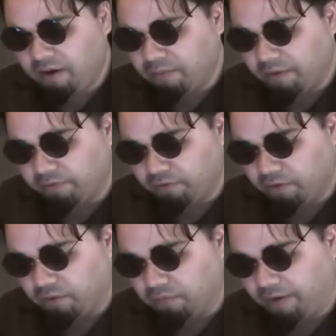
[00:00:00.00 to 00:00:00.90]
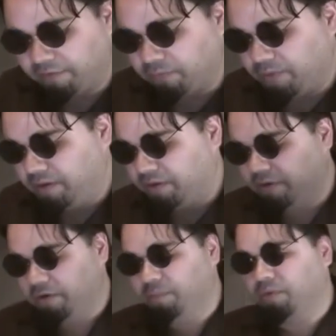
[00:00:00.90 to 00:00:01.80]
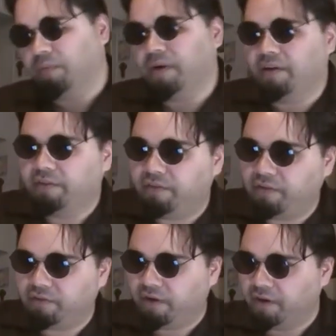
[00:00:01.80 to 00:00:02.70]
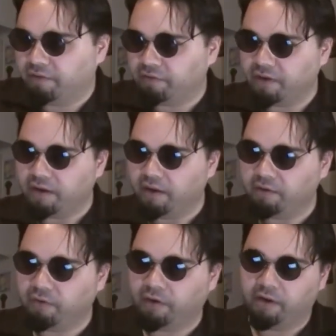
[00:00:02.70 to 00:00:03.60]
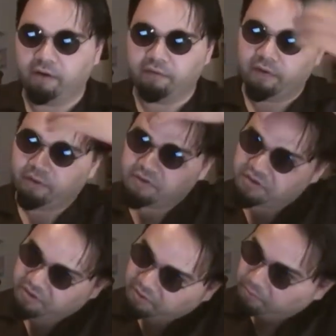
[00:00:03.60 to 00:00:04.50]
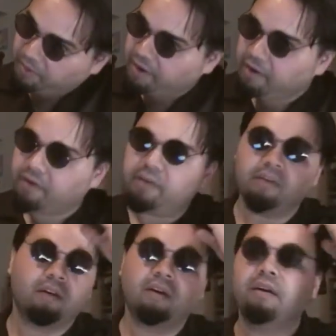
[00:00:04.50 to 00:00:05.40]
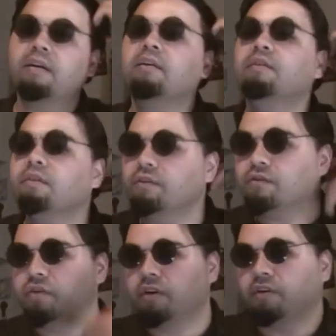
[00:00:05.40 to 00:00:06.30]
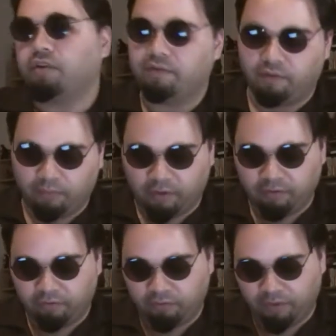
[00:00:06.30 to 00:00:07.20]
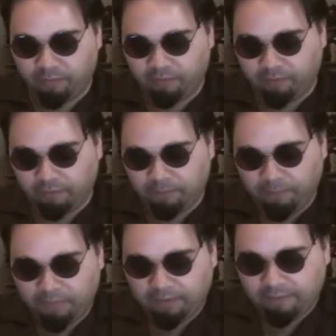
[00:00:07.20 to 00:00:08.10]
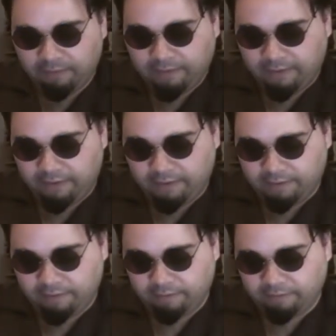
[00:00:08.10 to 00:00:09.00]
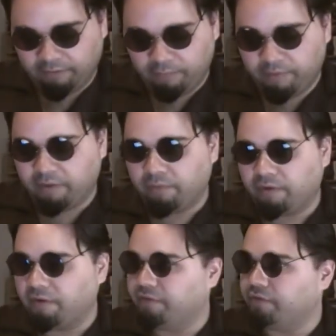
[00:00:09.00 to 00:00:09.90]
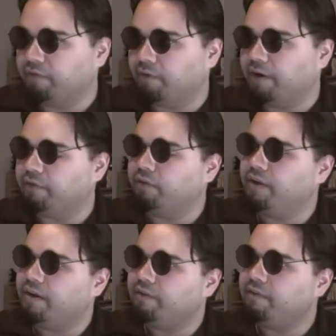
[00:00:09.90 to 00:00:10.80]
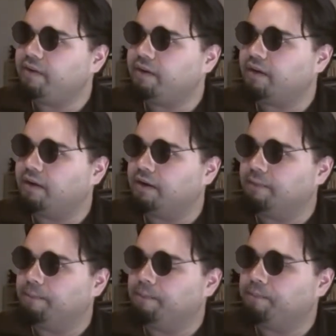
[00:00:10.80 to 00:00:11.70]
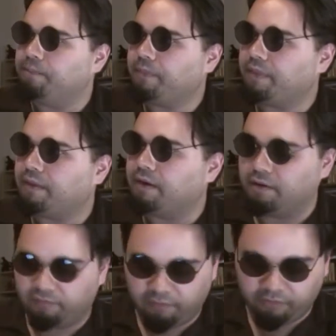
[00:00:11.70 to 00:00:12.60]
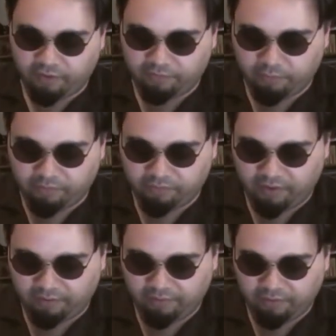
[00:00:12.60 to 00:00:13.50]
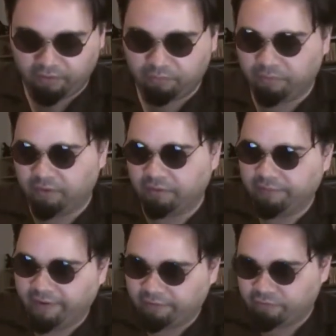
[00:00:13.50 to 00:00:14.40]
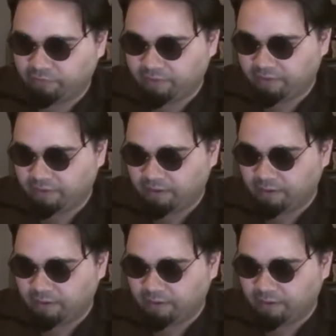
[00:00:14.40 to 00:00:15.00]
anyway, so last week, Oprah went on CNN during an interview, and she compared the shooting of Trayvon Martin to Emmitt Till, and Glenn Beck went crazy, right? So now I think, you know, first off, I want to say I think Oprah actually